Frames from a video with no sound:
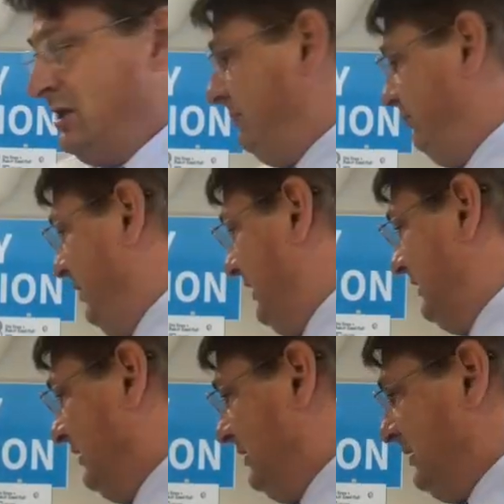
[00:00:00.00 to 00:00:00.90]

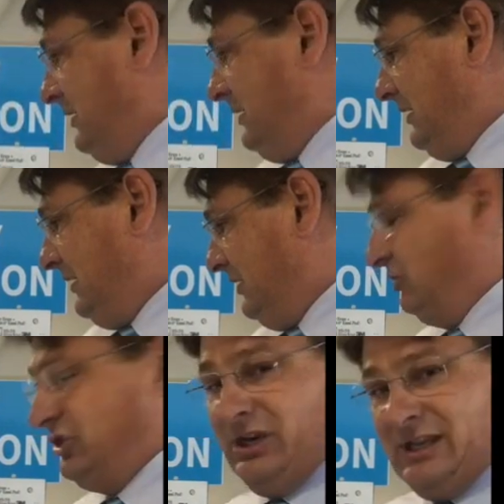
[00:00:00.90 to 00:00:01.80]
But you
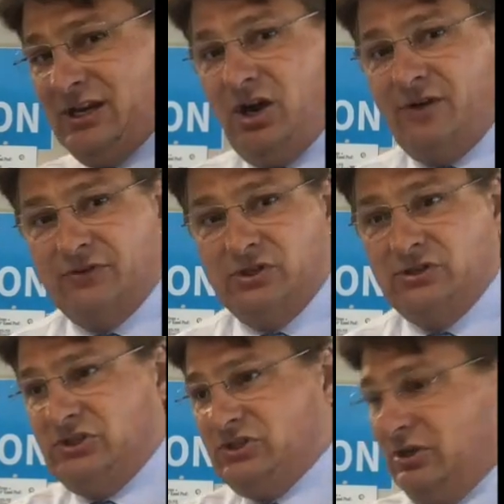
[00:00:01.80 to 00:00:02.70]
start getting
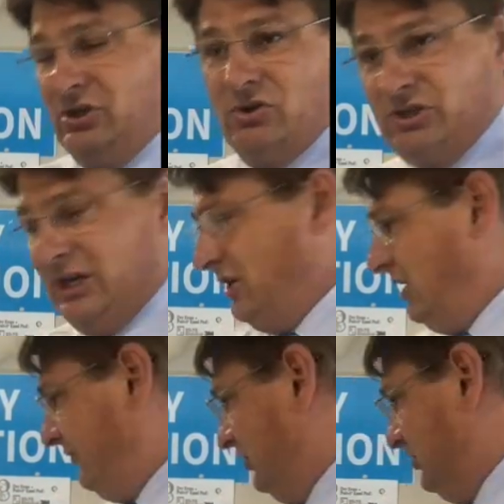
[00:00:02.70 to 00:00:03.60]
offers, you start negotiating
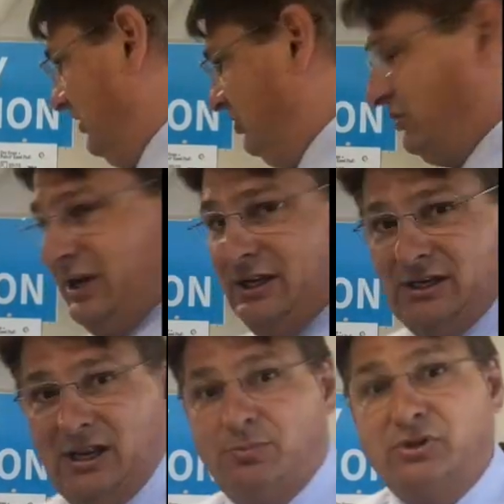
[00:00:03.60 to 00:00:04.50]
offers, and you try
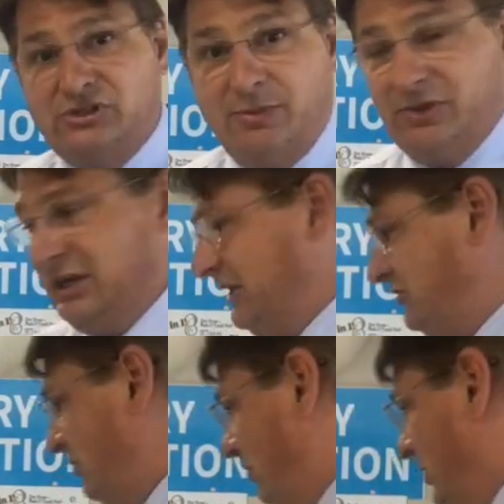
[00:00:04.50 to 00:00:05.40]
and put something in
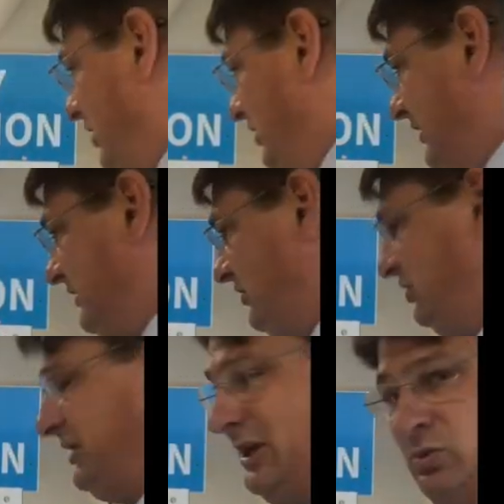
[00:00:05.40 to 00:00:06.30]
escrow. This
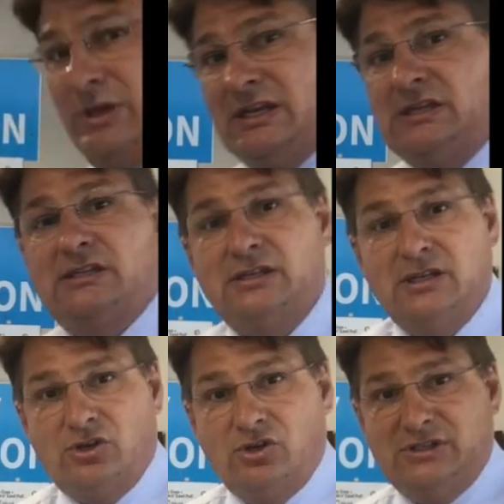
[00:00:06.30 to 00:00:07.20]
could take weeks,
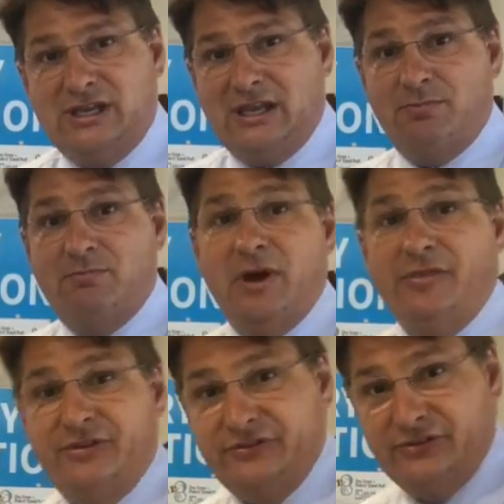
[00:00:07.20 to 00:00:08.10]
could take
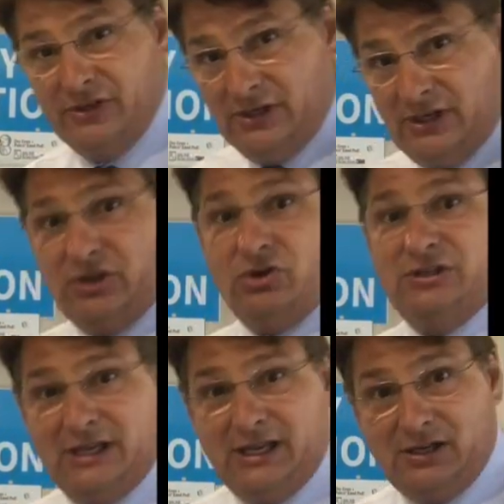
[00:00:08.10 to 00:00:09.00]
months, it
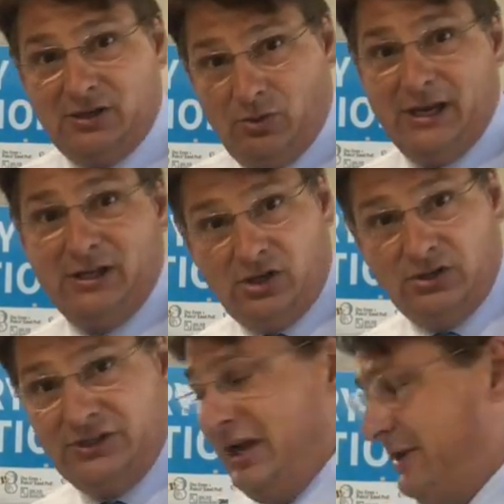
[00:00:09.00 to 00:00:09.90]
could take quite a
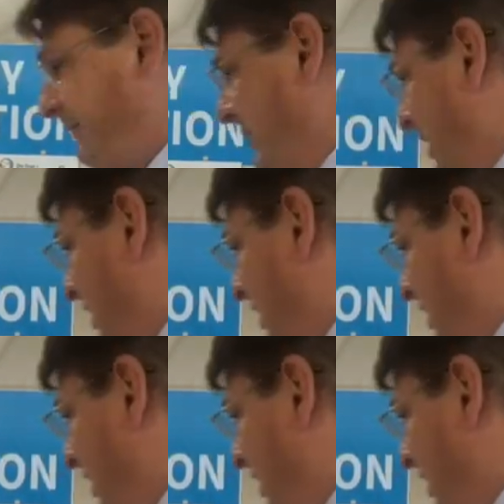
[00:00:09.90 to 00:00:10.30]
long time.